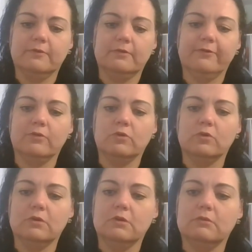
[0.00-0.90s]

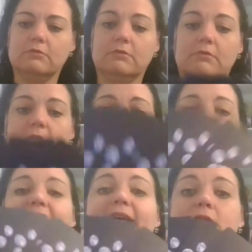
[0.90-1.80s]
for the
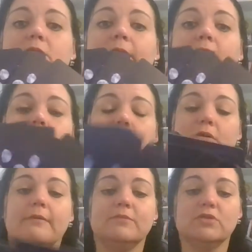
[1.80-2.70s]
advice as well. So
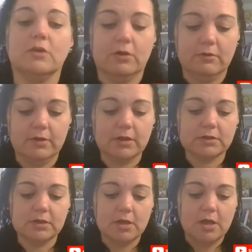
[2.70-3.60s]
I'm just going to go with
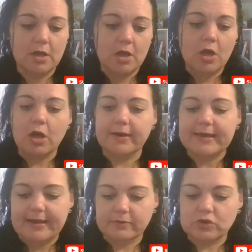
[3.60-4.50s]
it.
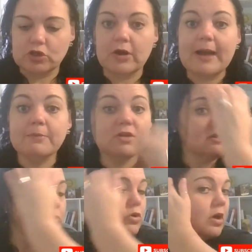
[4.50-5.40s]
Okay. So I'm using
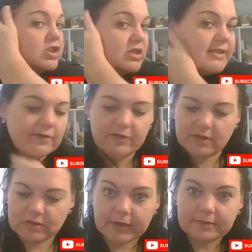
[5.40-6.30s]
the Moonology deck for
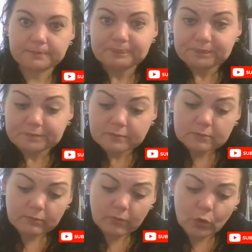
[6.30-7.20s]
this one.
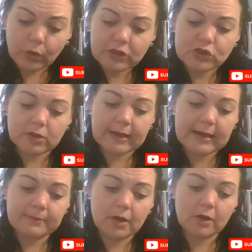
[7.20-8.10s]
What
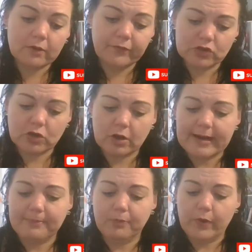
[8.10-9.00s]
first card
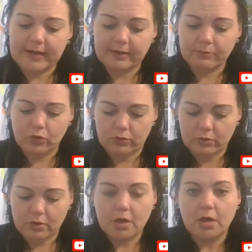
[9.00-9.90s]
up, Waning
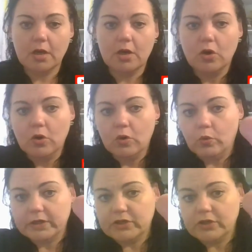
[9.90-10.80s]
Moon.
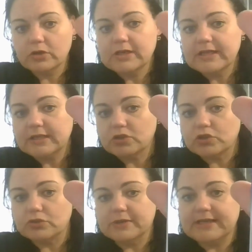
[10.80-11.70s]
What do you need
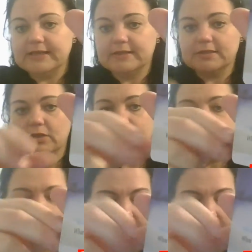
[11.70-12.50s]
to release? Okay,